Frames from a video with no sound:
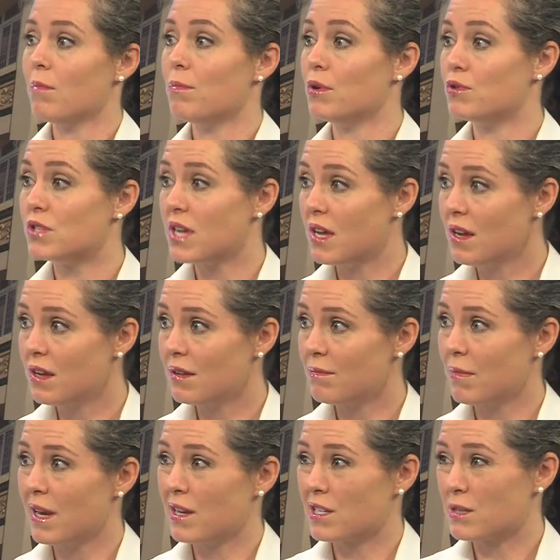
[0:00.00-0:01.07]
Boutique,
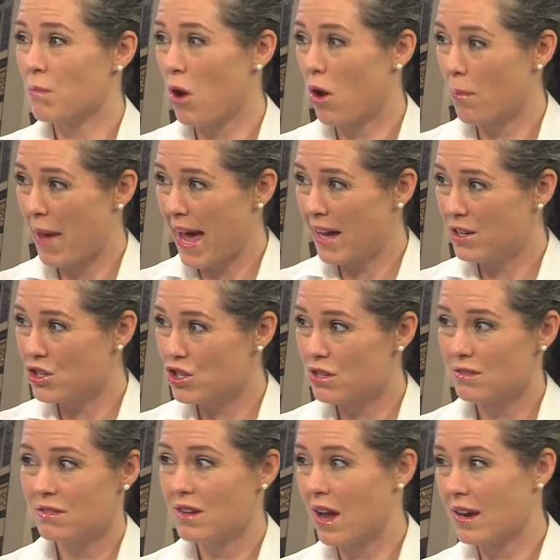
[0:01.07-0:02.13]
meaning small batch,
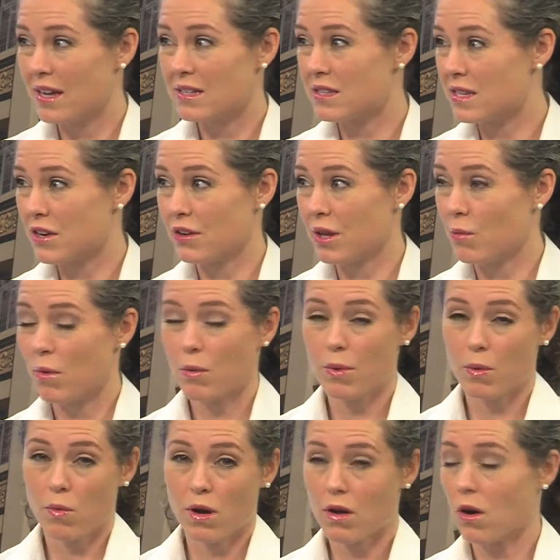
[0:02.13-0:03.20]
not necessarily what we
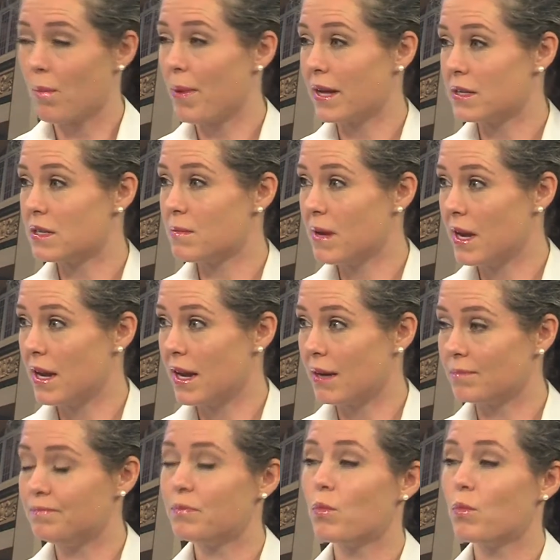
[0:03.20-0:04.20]
want our pets to be eating.